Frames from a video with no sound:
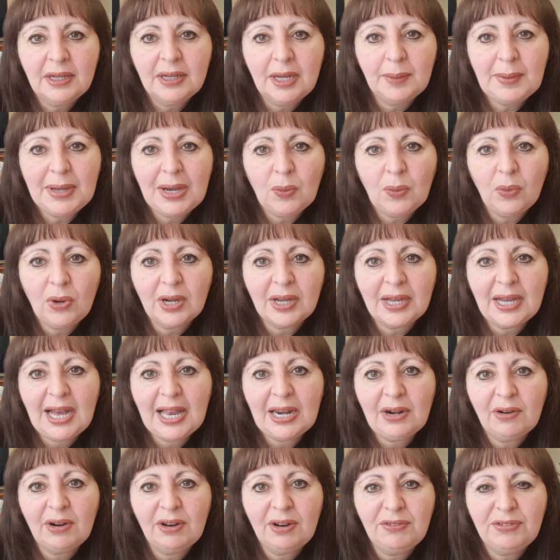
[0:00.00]
about what
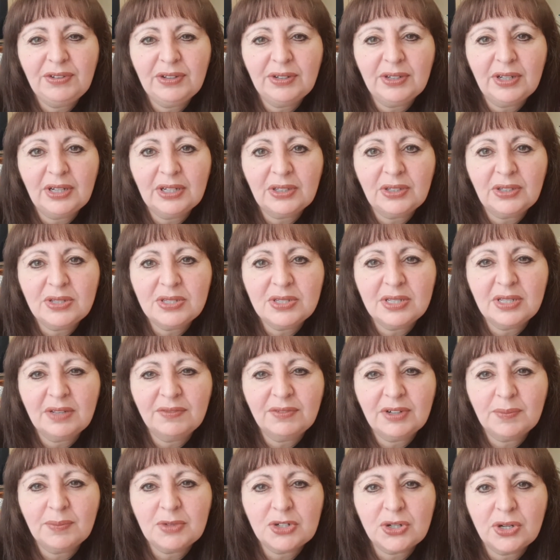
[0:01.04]
colour I feel like using
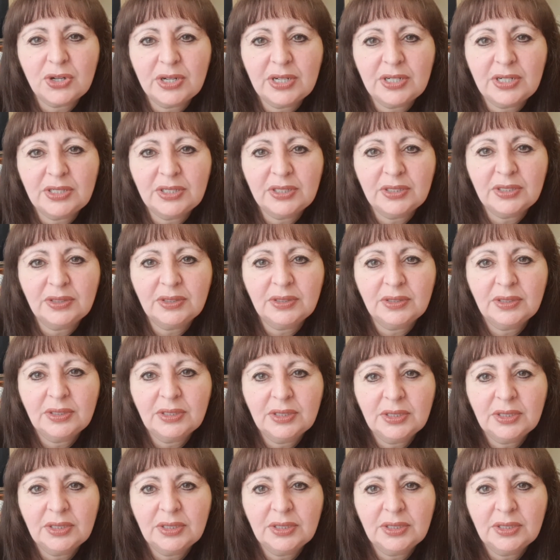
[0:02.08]
if I'm trying to